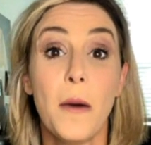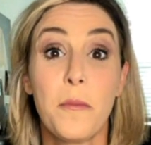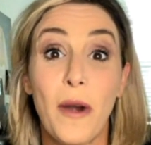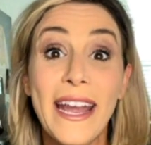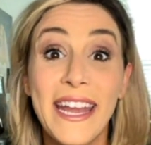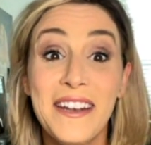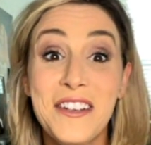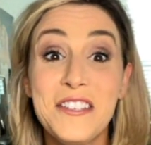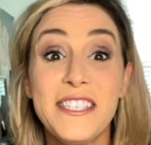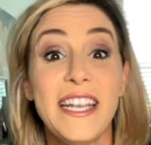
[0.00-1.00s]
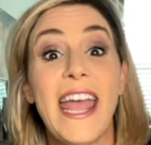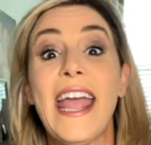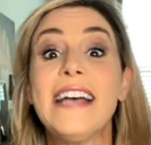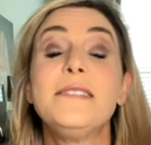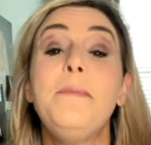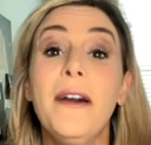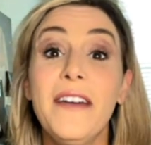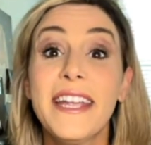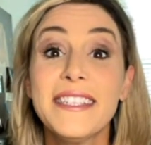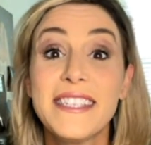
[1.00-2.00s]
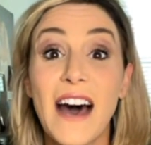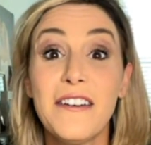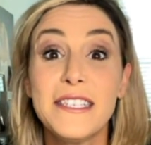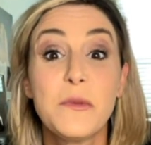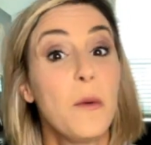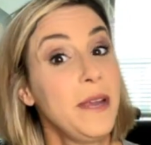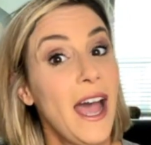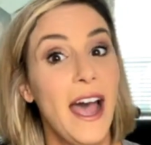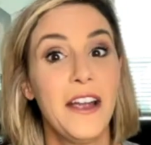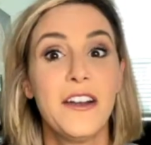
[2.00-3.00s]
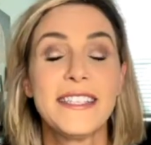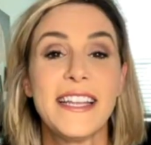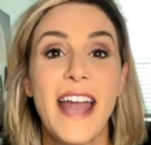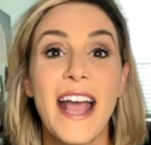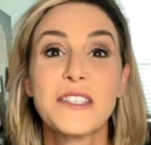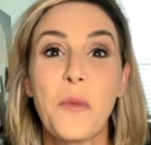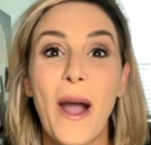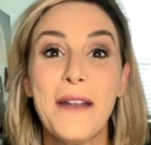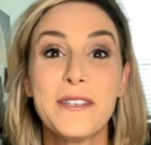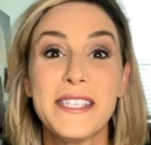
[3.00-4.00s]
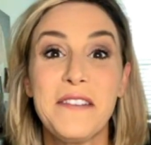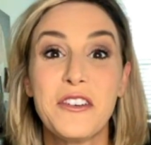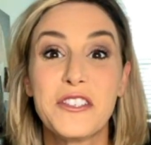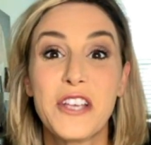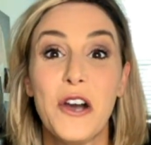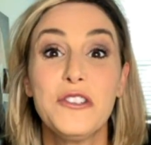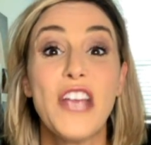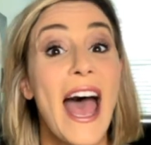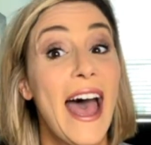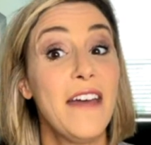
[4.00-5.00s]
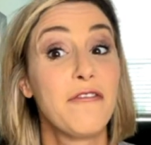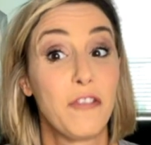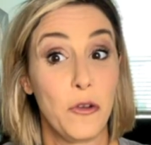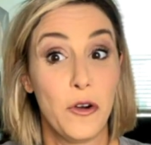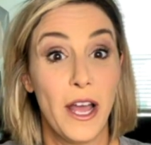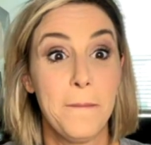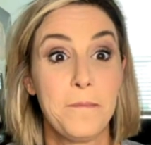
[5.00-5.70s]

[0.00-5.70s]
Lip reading: Breaking news today as Billy Gonzalez will be hired as the next wide receivers coach at Florida.